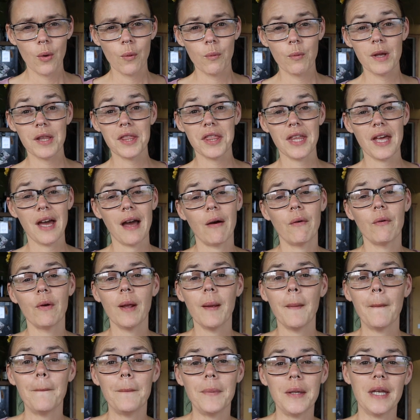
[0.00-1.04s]
without
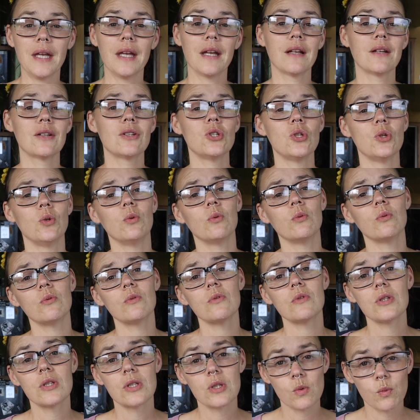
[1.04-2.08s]
it being too
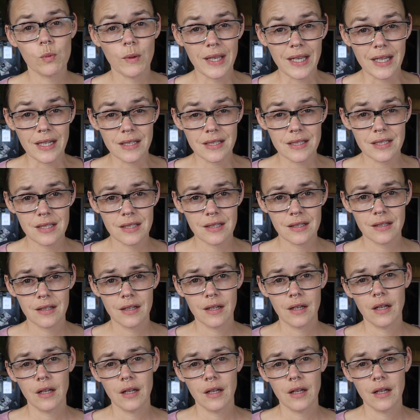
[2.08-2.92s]
sweet.